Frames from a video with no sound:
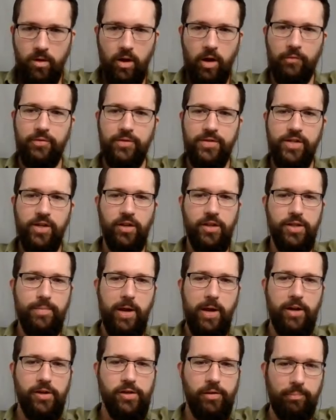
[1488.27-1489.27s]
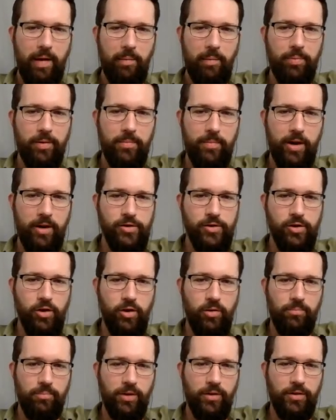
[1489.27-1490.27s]
A facilities manager, property manager,
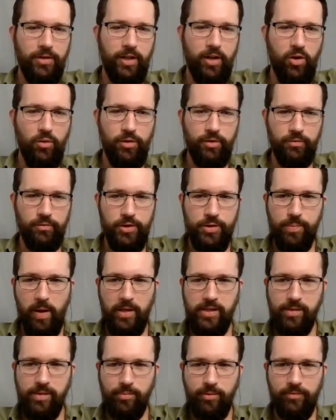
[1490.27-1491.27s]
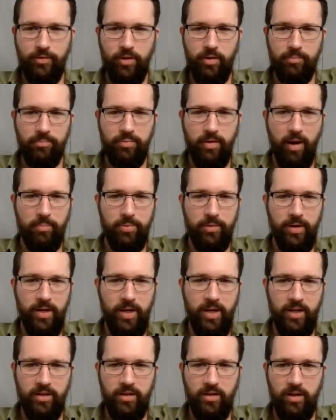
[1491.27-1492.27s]
or a building owner responsible for a
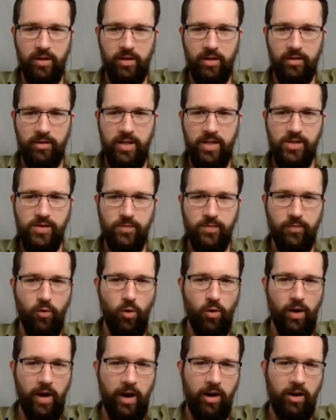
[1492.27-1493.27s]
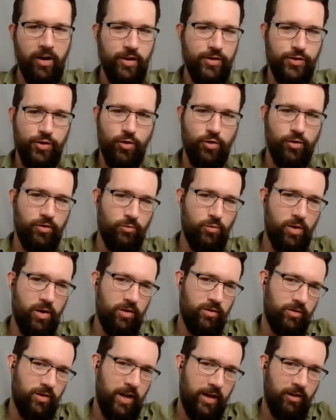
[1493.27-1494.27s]
property and these 4 areas or
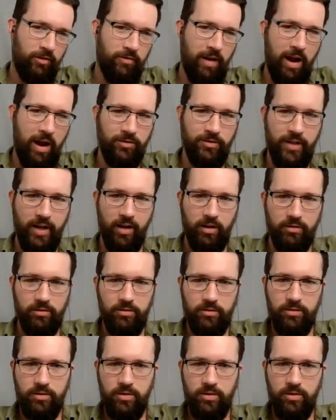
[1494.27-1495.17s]
were like around there.